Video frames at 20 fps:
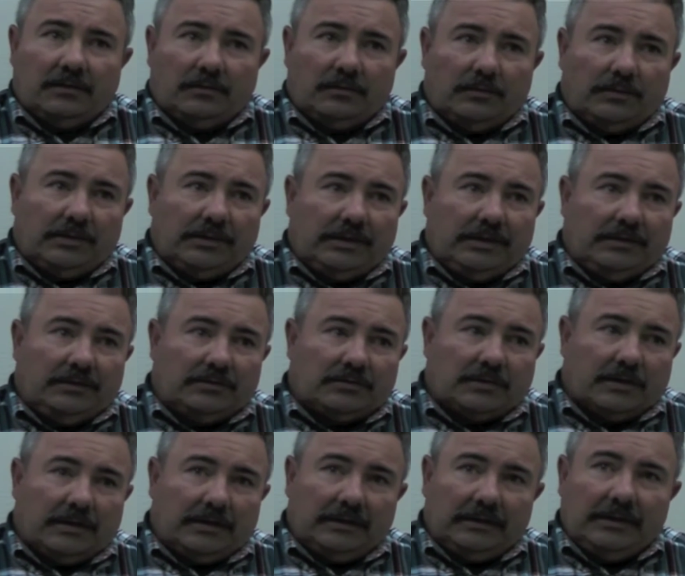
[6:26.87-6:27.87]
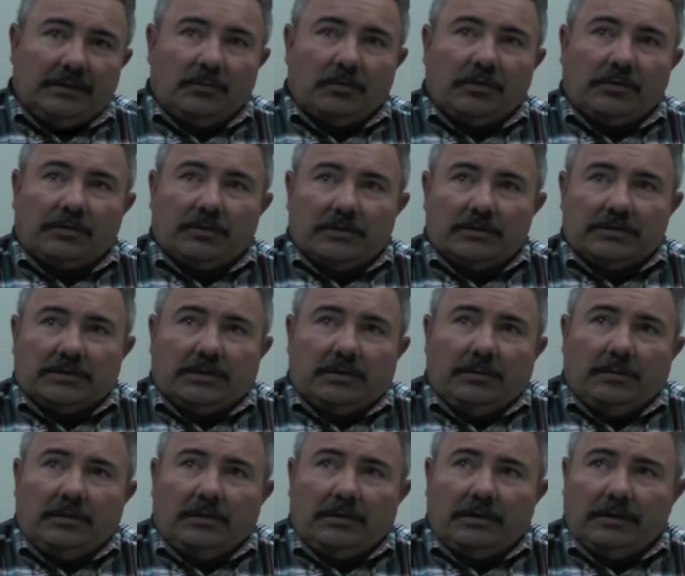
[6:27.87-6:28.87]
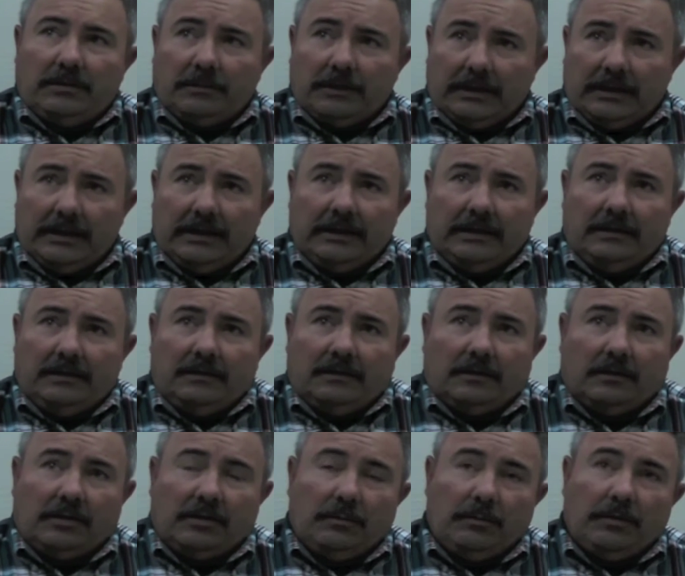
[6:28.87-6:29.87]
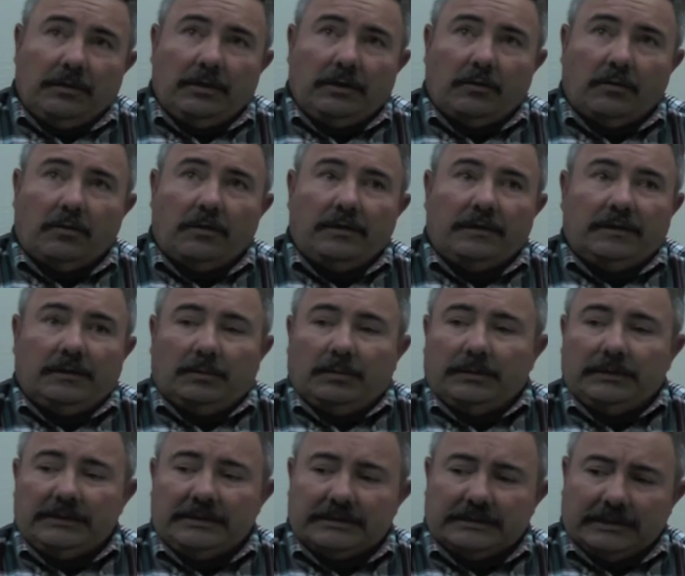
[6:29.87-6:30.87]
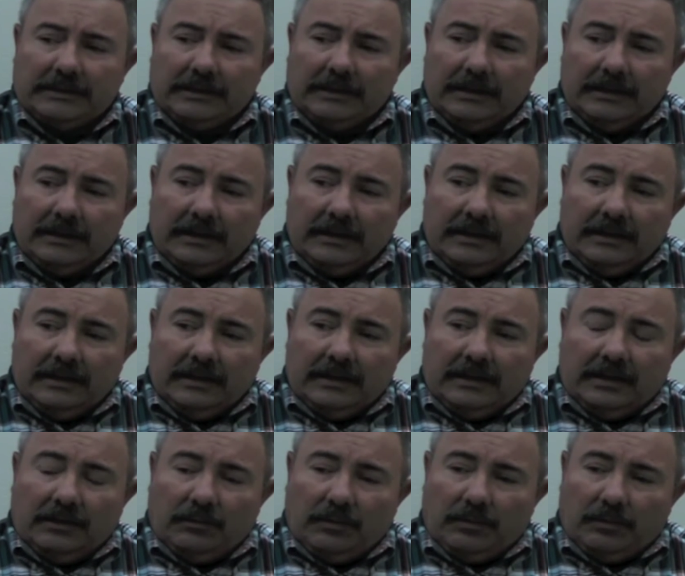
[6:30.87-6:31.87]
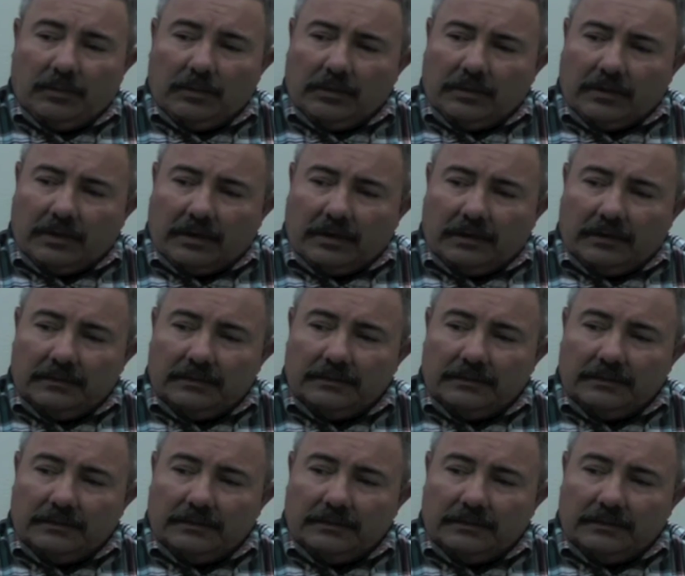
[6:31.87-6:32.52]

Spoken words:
really trying to lean more towards a community-related or community-oriented policing, and we broke our